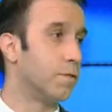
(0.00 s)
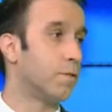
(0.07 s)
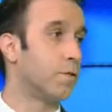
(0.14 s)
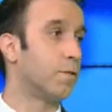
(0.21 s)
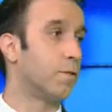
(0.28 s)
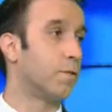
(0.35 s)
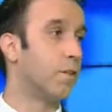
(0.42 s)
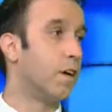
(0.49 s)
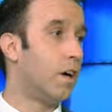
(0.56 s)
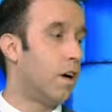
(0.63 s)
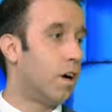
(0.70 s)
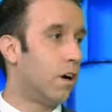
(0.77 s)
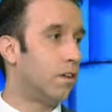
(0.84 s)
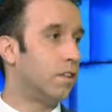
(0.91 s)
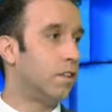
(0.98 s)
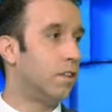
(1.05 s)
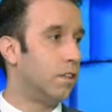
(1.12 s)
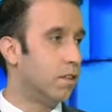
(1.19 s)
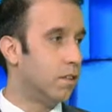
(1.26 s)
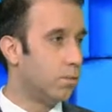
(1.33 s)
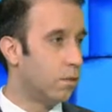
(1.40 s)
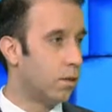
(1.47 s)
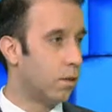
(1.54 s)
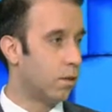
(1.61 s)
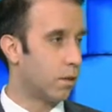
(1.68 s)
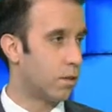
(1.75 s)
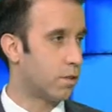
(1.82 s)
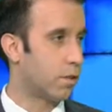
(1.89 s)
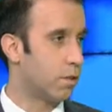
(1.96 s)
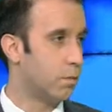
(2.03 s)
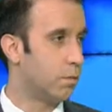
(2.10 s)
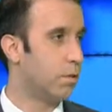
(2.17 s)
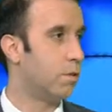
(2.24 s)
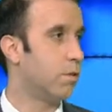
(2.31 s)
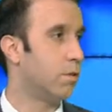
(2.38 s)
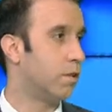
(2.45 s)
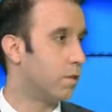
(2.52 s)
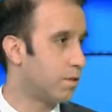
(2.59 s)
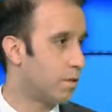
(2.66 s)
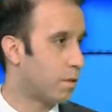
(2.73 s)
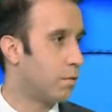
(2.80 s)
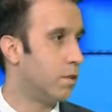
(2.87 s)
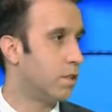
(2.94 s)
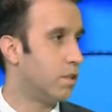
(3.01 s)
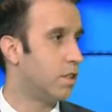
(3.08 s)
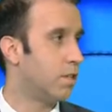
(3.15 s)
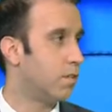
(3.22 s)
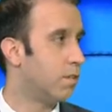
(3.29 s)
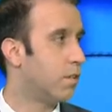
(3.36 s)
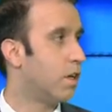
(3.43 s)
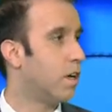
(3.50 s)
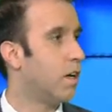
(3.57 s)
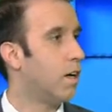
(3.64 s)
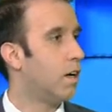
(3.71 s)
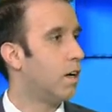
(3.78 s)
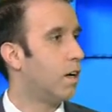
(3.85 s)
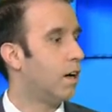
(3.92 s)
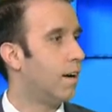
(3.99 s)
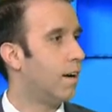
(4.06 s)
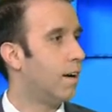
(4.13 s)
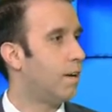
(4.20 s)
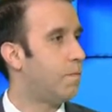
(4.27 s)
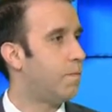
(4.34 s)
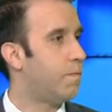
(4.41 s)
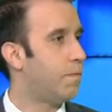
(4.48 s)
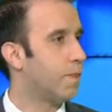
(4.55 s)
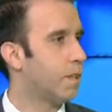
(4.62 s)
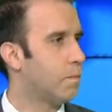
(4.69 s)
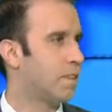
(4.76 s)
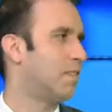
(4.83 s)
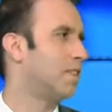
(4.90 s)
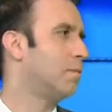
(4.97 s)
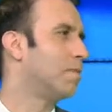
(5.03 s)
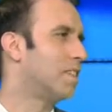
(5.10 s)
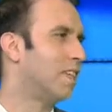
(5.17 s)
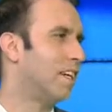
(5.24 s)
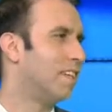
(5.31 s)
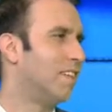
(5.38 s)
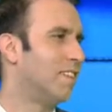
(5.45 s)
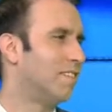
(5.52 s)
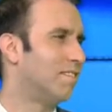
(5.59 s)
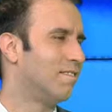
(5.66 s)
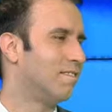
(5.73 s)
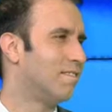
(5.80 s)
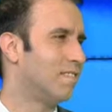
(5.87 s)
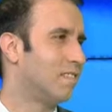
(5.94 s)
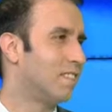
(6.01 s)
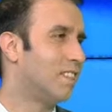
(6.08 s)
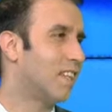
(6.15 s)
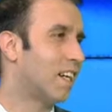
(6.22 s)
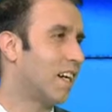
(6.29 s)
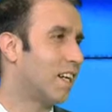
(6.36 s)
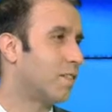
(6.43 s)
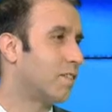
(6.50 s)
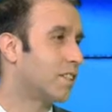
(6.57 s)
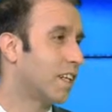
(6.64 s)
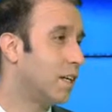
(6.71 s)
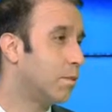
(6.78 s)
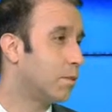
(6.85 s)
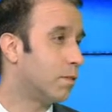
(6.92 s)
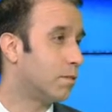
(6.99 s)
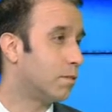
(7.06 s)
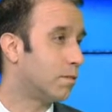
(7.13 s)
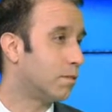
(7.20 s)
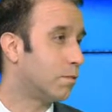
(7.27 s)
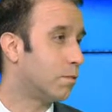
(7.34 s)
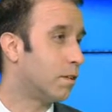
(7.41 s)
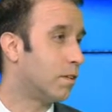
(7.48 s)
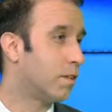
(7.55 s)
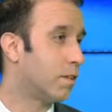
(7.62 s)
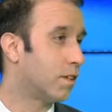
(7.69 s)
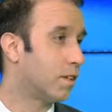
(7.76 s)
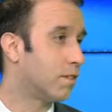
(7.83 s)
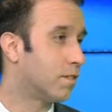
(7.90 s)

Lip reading: for sure, on the Meteorological Bureau and the former chief. But some say it's a kind of scapegoat. What do you think?